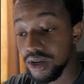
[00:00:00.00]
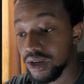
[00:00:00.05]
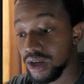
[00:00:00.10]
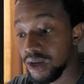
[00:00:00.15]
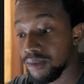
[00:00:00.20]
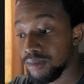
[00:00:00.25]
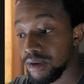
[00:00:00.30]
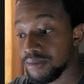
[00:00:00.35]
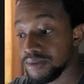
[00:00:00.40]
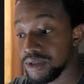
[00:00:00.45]

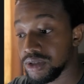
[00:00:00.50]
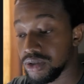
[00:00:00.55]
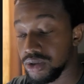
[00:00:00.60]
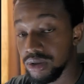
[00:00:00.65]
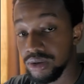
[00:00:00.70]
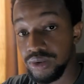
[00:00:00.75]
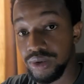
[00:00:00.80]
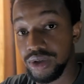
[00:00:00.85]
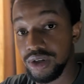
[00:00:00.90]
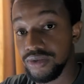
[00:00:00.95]
and maps it to
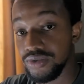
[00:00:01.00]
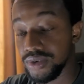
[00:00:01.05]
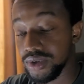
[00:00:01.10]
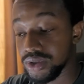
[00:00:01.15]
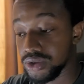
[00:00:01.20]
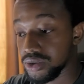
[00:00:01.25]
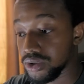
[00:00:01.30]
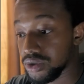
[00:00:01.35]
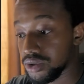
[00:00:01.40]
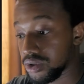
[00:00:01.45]
real-world
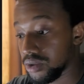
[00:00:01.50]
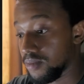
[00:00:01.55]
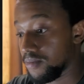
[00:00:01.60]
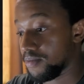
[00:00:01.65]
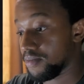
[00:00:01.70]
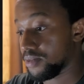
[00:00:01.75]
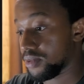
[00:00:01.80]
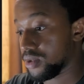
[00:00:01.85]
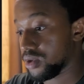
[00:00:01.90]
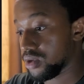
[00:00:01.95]
infrastructure.
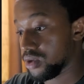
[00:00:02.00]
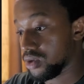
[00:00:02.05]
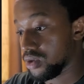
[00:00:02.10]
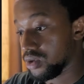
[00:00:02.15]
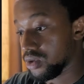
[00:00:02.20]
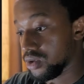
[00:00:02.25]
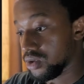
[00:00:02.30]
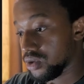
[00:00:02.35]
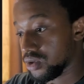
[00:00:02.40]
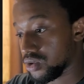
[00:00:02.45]

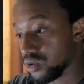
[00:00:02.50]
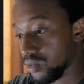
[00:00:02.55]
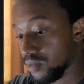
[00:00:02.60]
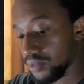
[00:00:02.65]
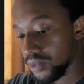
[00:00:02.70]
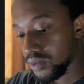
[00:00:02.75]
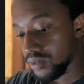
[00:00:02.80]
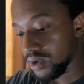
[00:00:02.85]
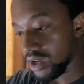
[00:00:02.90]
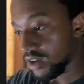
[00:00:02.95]
So
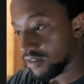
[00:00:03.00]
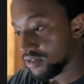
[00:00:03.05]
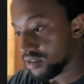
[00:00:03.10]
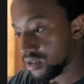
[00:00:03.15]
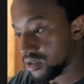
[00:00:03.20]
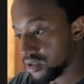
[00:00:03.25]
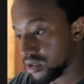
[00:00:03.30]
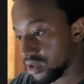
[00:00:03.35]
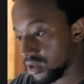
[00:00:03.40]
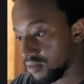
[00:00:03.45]
we have
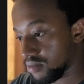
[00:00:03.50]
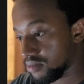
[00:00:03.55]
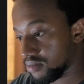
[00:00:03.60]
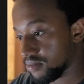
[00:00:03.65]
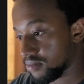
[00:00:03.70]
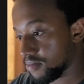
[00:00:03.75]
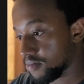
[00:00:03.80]
this here.